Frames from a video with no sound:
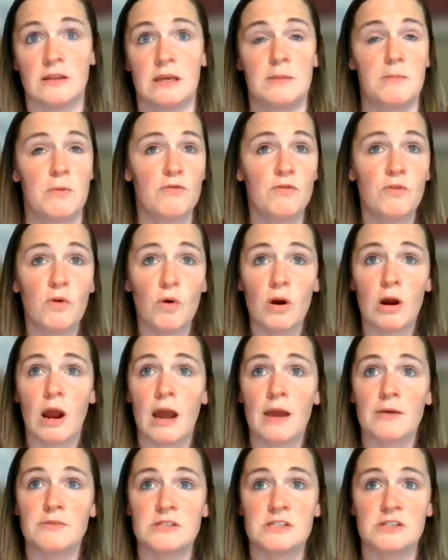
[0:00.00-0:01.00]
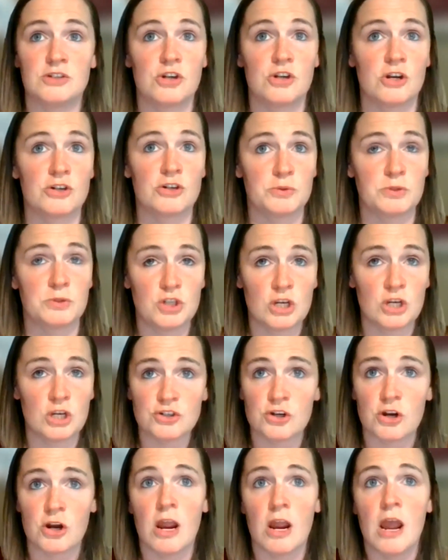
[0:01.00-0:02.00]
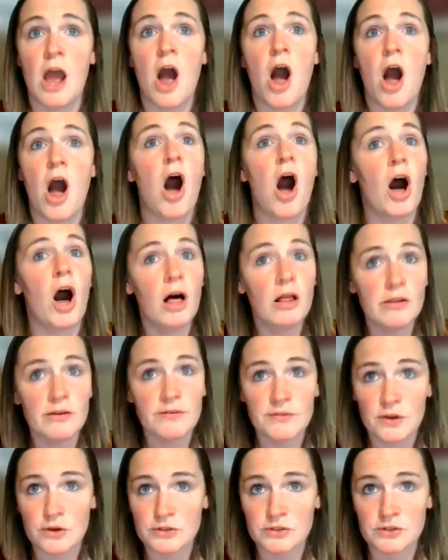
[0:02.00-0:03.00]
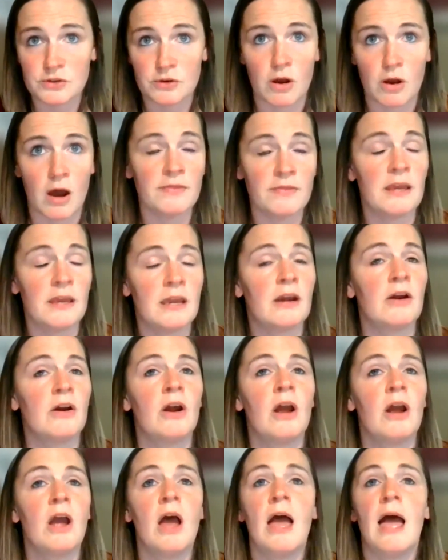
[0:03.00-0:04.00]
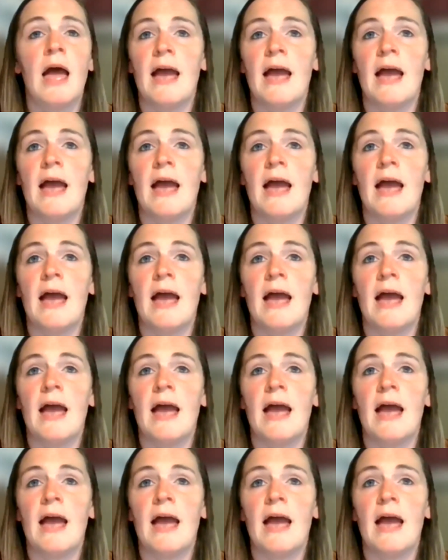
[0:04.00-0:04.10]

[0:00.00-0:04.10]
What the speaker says: like before I was in charge with Ginger, all of those are on there.